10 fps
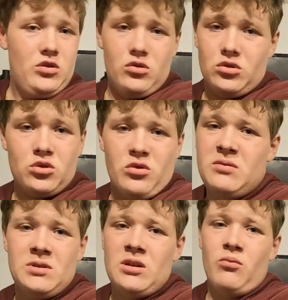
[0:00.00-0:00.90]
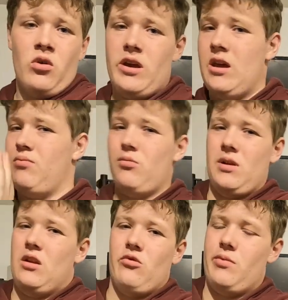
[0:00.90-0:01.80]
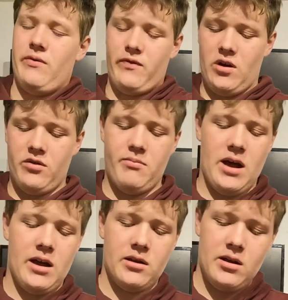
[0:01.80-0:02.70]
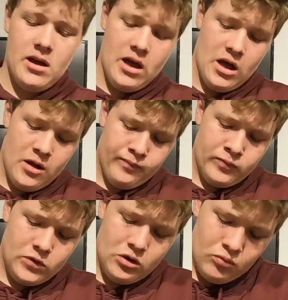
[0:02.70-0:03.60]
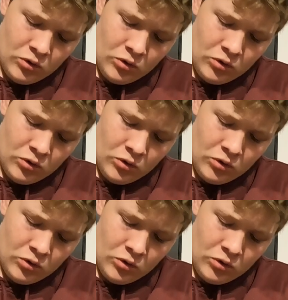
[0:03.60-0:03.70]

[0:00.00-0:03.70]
your screen's somewhat here, probably a little bit further back, you